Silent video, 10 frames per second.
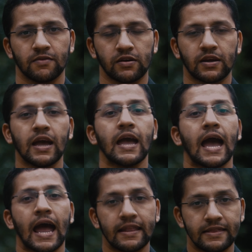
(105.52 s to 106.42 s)
Okay,
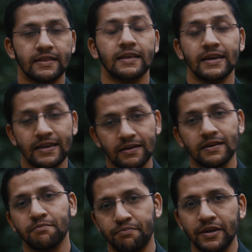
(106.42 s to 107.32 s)
and it
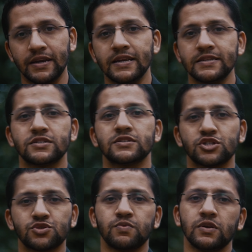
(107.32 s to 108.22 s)
begins the
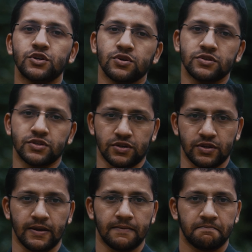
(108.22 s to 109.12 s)
spiritual
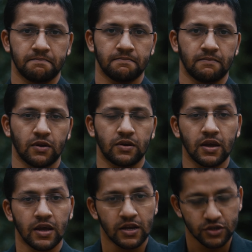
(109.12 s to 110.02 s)
journey.
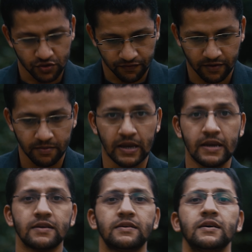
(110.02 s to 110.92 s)
Okay, so from
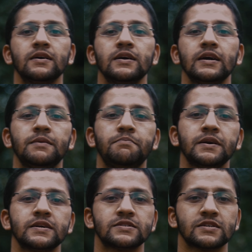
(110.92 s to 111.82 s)
here it
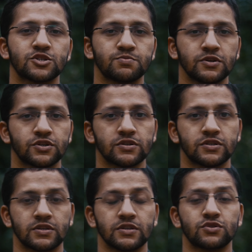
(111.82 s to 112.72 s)
begins the spiritual
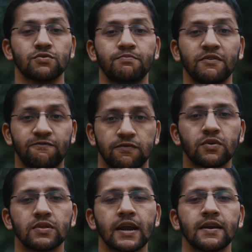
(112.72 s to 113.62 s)
journey. So
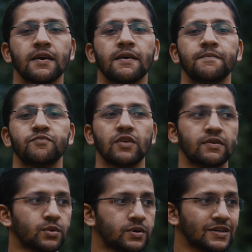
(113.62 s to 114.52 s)
before that, we
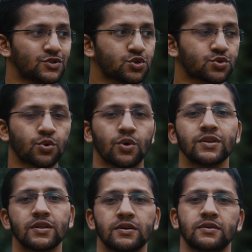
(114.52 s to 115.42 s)
have to destroy
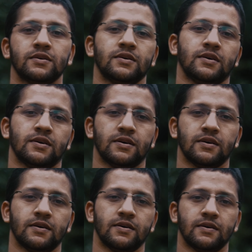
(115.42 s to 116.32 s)
the
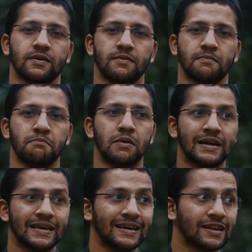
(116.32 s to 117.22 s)

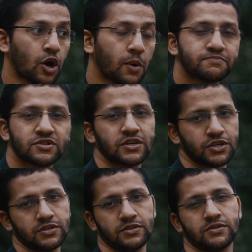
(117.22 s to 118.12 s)
material
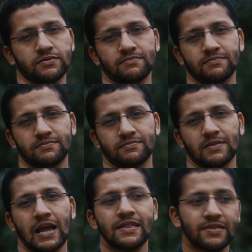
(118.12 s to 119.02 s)
obsessions,
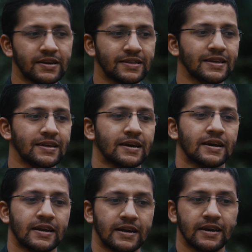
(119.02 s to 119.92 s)
and Nriti
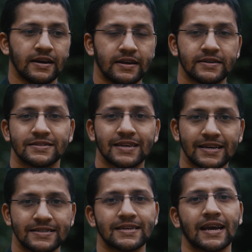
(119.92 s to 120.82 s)
does
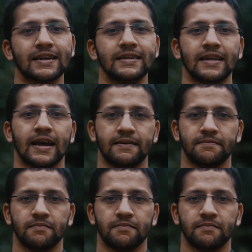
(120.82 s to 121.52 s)
exactly that.